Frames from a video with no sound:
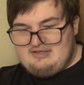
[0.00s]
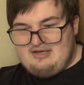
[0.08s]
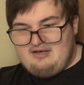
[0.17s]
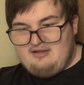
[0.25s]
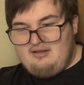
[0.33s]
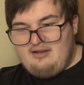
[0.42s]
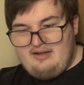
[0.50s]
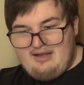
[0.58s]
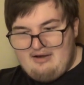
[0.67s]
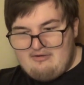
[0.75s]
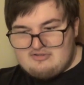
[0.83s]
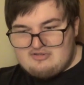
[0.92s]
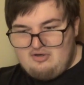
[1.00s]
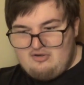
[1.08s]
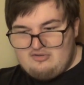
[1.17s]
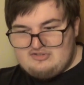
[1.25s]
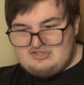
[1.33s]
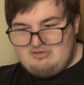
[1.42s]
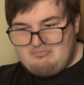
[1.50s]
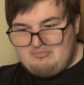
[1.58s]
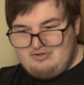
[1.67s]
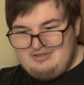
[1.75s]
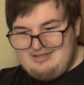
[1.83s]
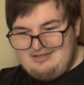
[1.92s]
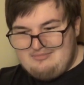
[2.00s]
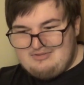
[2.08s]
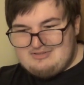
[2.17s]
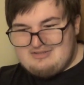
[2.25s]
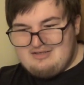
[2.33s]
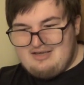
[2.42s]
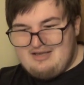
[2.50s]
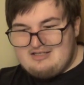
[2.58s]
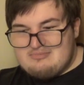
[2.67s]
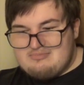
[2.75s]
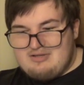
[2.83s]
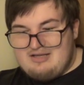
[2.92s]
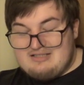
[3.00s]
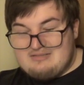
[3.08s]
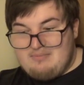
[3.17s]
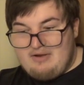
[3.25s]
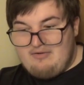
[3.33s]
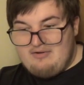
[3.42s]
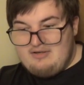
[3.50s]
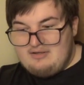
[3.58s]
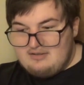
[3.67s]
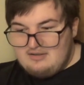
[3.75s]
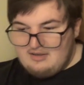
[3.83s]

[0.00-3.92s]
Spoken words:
And I like how it's got submarine elements, I guess, but that's about it.